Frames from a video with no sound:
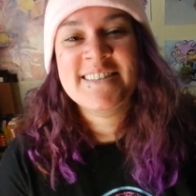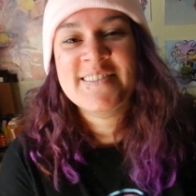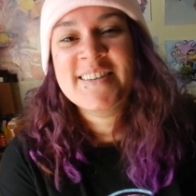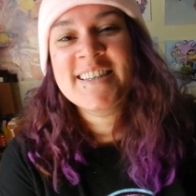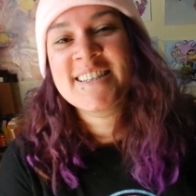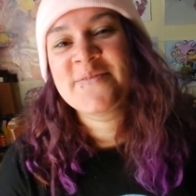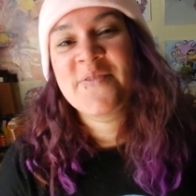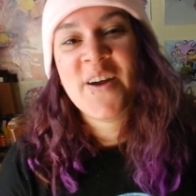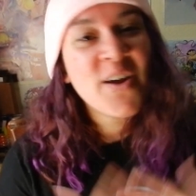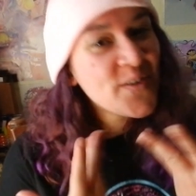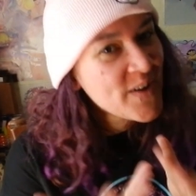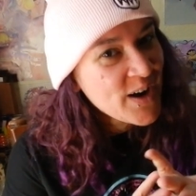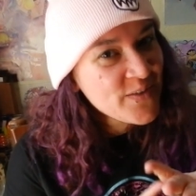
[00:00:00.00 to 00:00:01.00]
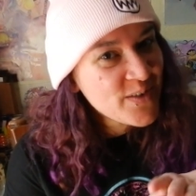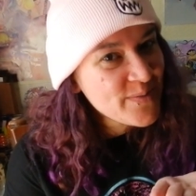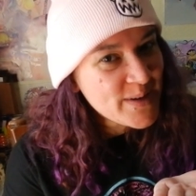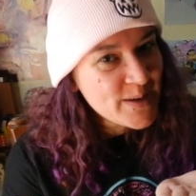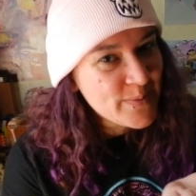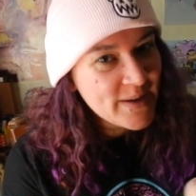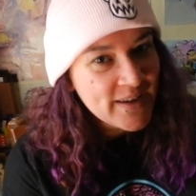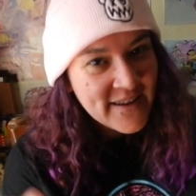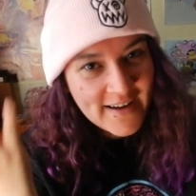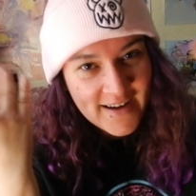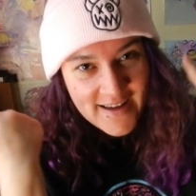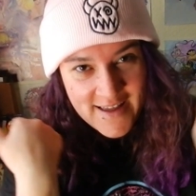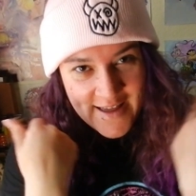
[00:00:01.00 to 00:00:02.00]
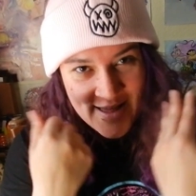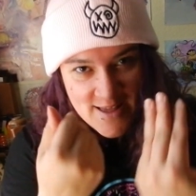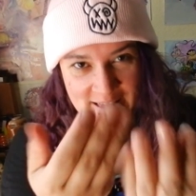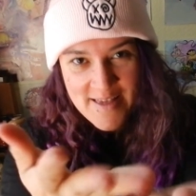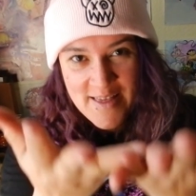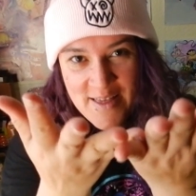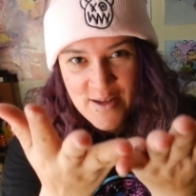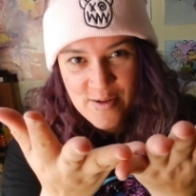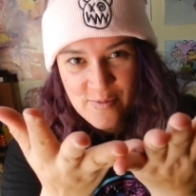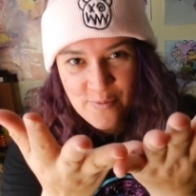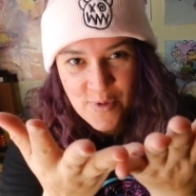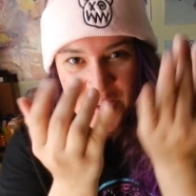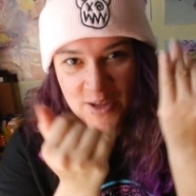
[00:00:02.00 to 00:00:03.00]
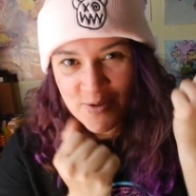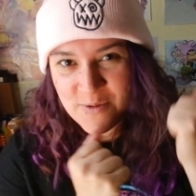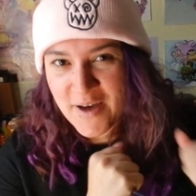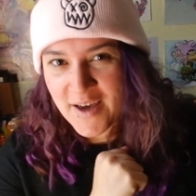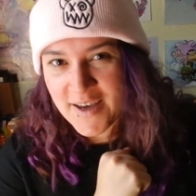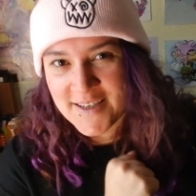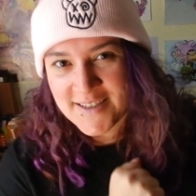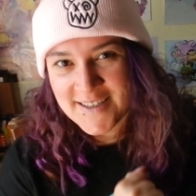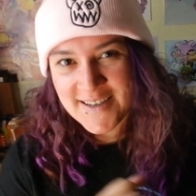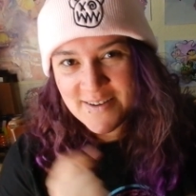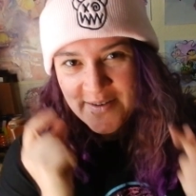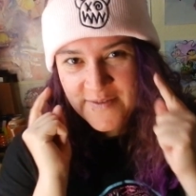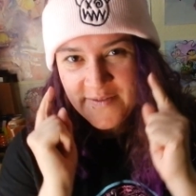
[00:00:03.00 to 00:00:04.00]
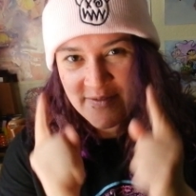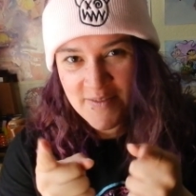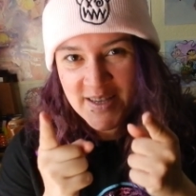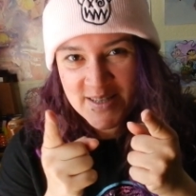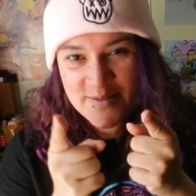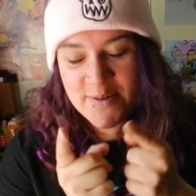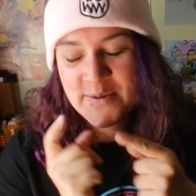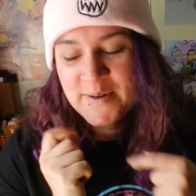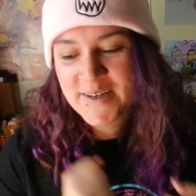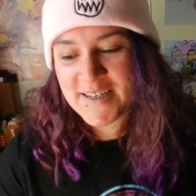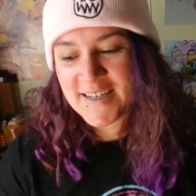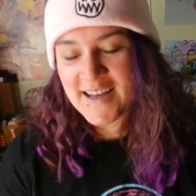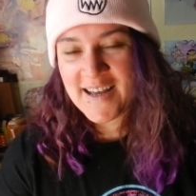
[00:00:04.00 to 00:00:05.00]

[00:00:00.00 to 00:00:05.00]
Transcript: so this is very rare for me to be with you guys face forward.